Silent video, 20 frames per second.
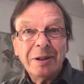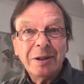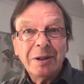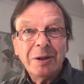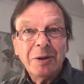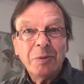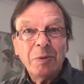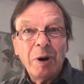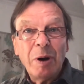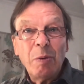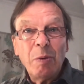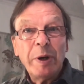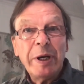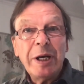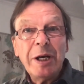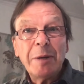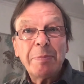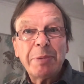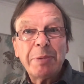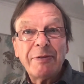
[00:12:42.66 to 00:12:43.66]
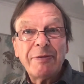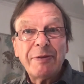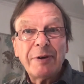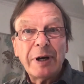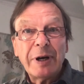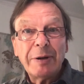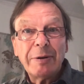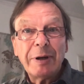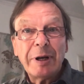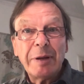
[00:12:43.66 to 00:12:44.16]
where we are
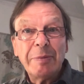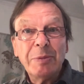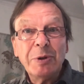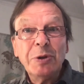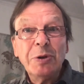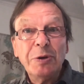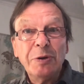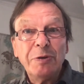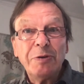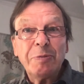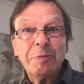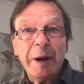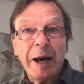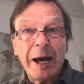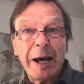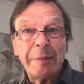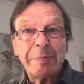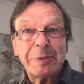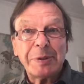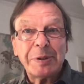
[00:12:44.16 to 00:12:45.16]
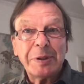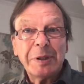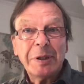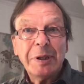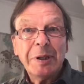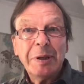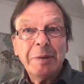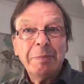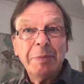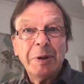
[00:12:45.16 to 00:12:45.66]
profoundly moved, perhaps,
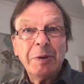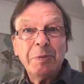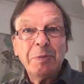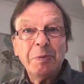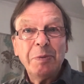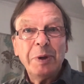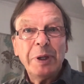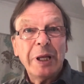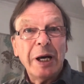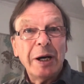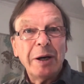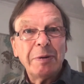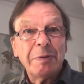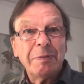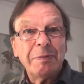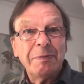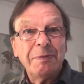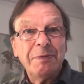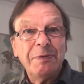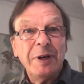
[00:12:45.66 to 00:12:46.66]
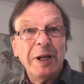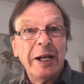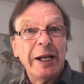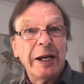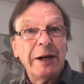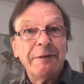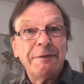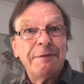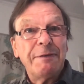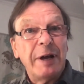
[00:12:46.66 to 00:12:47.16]
but without feeling
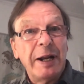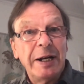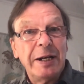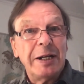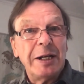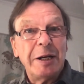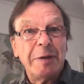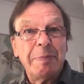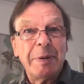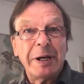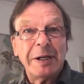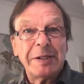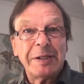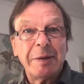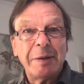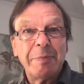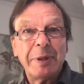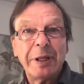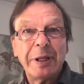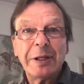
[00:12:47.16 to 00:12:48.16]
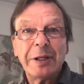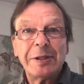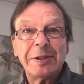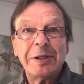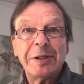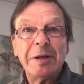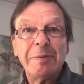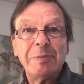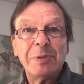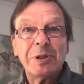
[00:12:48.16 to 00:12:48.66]
offended by something that
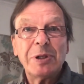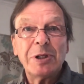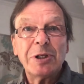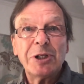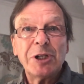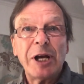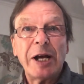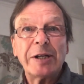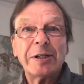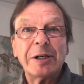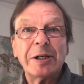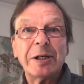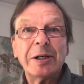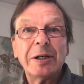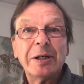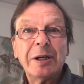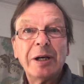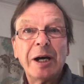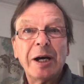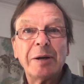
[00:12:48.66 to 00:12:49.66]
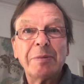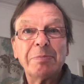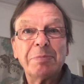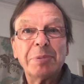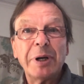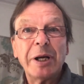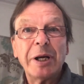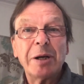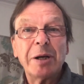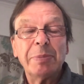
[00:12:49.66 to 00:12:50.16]
seems to shatter
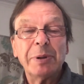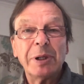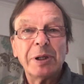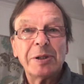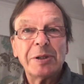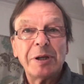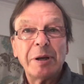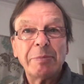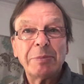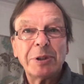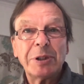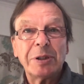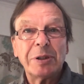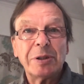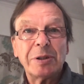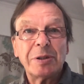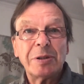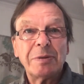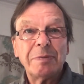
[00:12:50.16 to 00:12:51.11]
unbreakable assumptions.